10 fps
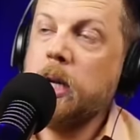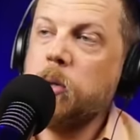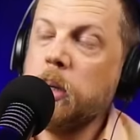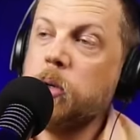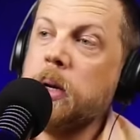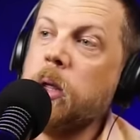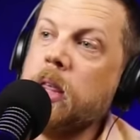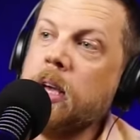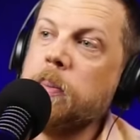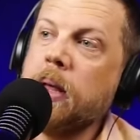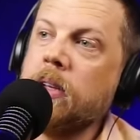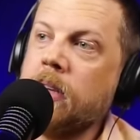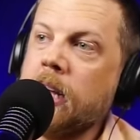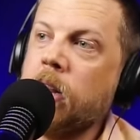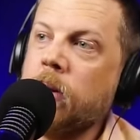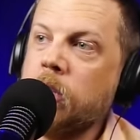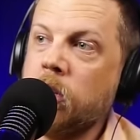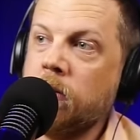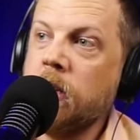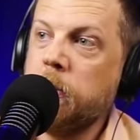Which when you think about the
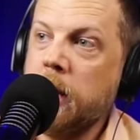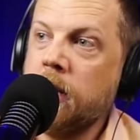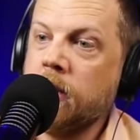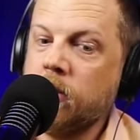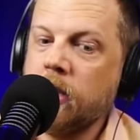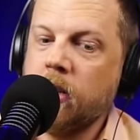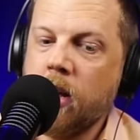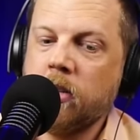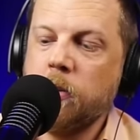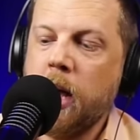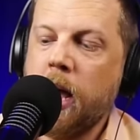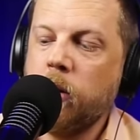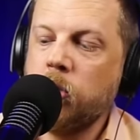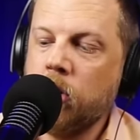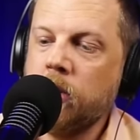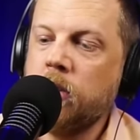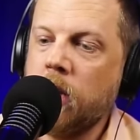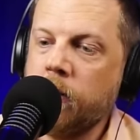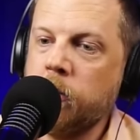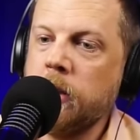Declaration of Independence, that talks about how just
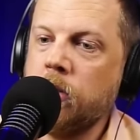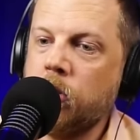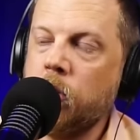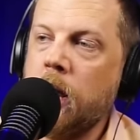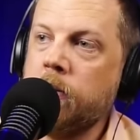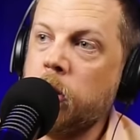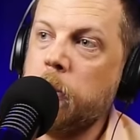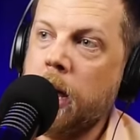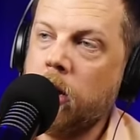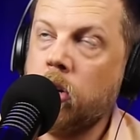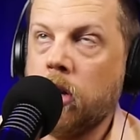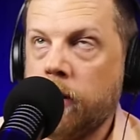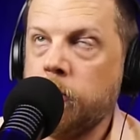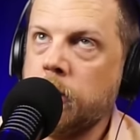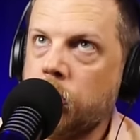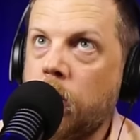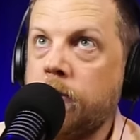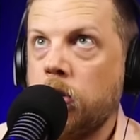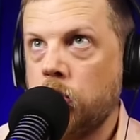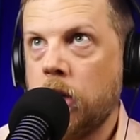governments derive their power, or governments
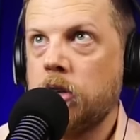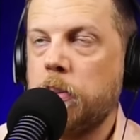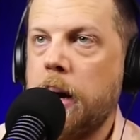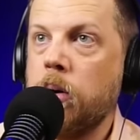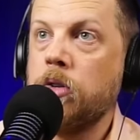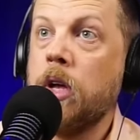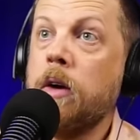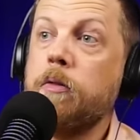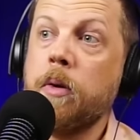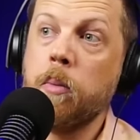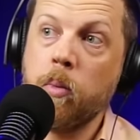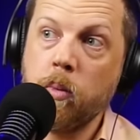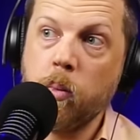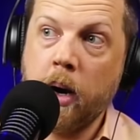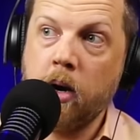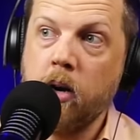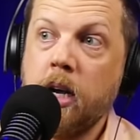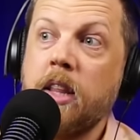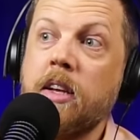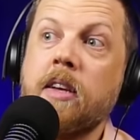derive their just powers from where? The